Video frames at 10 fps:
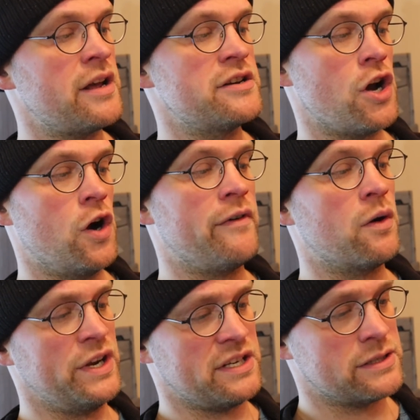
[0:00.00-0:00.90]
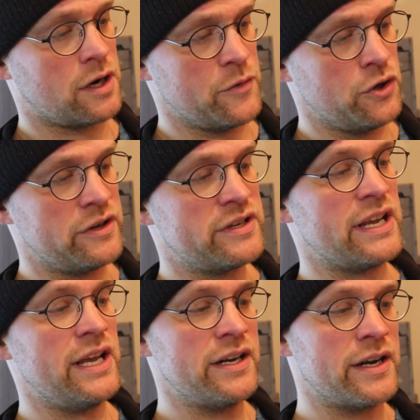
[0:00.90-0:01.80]
the Jehovah Witness
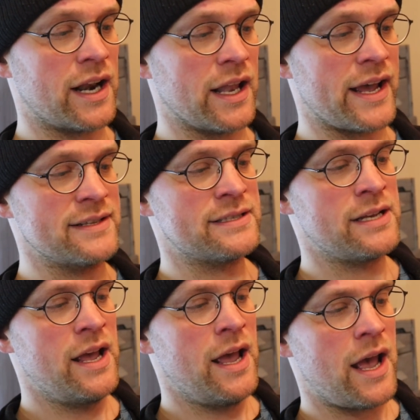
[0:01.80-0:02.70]
community in the Netherlands